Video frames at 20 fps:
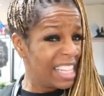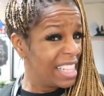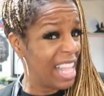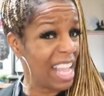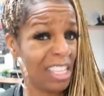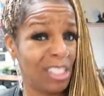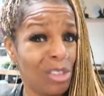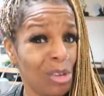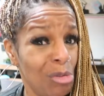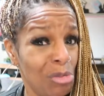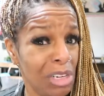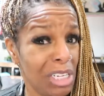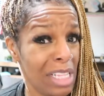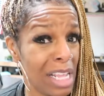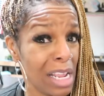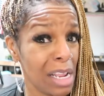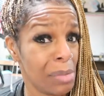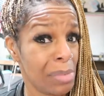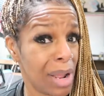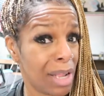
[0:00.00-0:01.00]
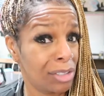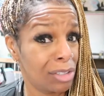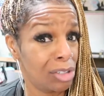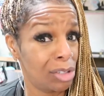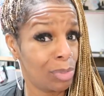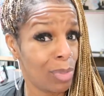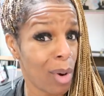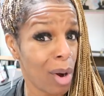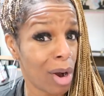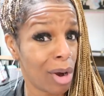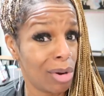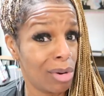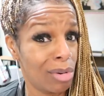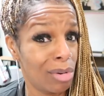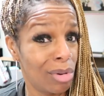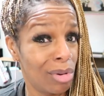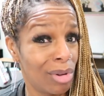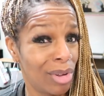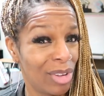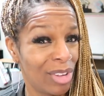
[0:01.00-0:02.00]
That's the only thing about the
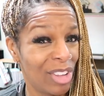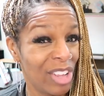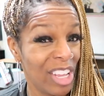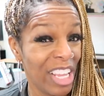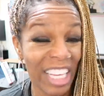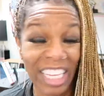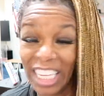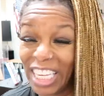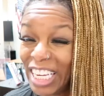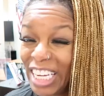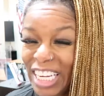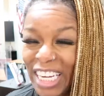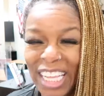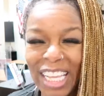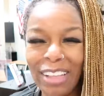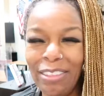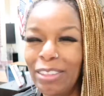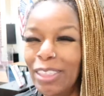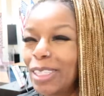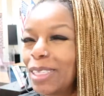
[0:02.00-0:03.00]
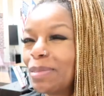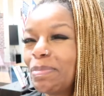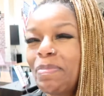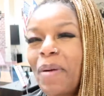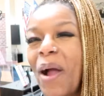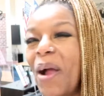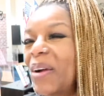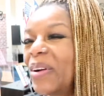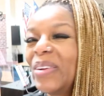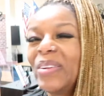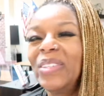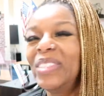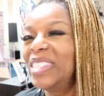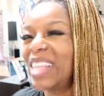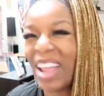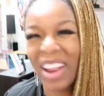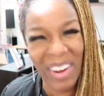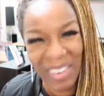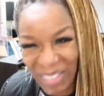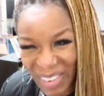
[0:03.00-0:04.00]
sparkle. You leave sparkles
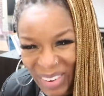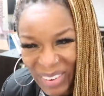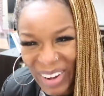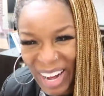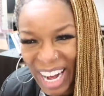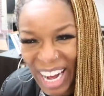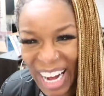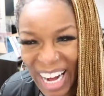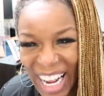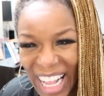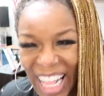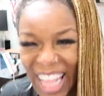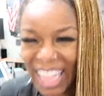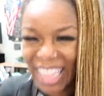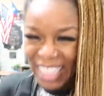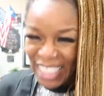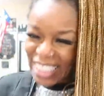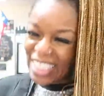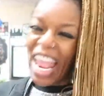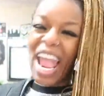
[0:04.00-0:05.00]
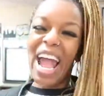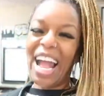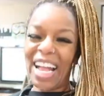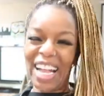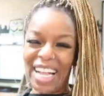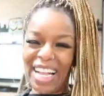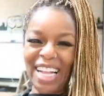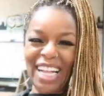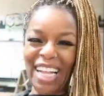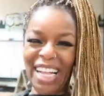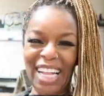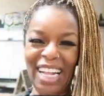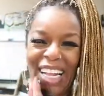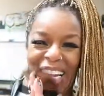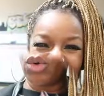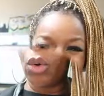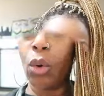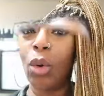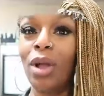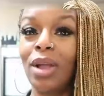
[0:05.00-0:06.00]
everywhere. Yeah,
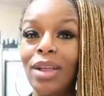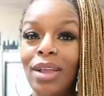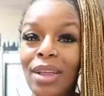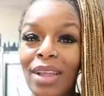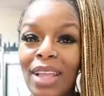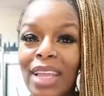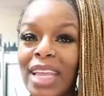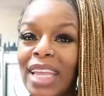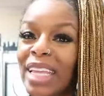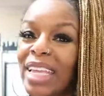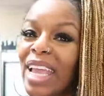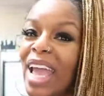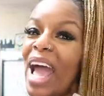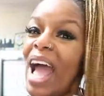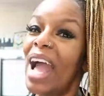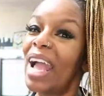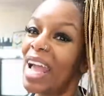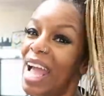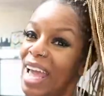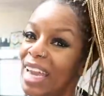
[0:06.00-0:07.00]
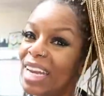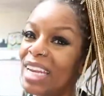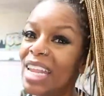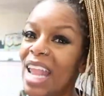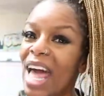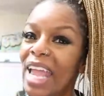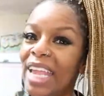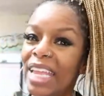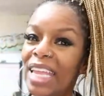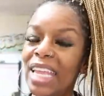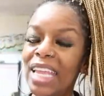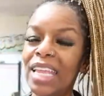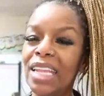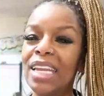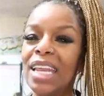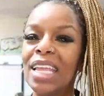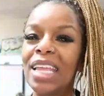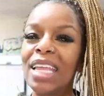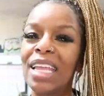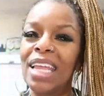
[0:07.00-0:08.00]
I
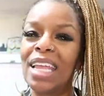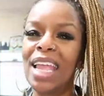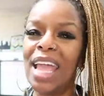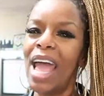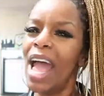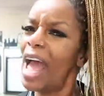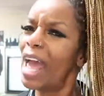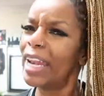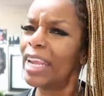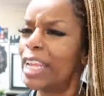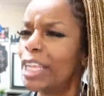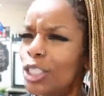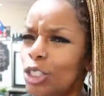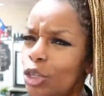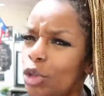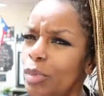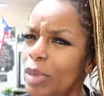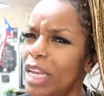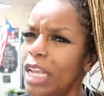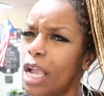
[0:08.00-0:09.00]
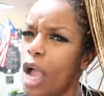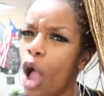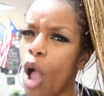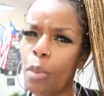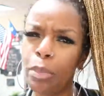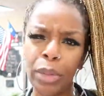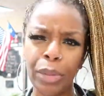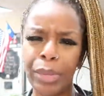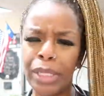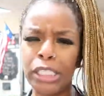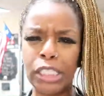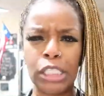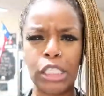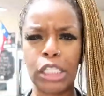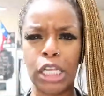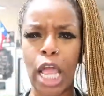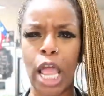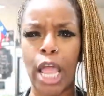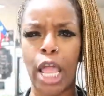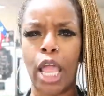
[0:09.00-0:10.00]
kind of like it. I didn't get too many compliments
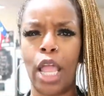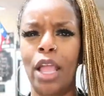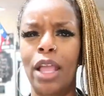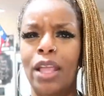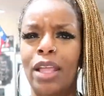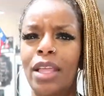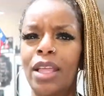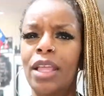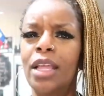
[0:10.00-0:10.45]
today.